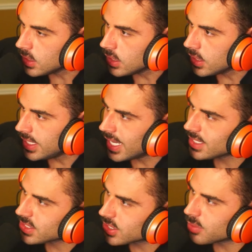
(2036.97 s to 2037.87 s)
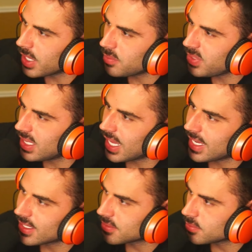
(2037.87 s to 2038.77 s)
Yes, there might be
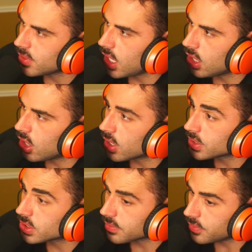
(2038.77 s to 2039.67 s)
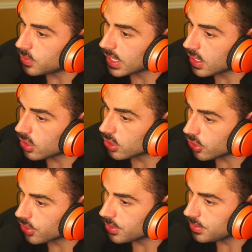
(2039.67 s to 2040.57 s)
like a lot of stuff you cannot
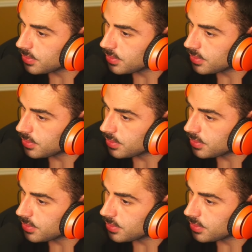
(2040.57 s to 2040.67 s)
learn,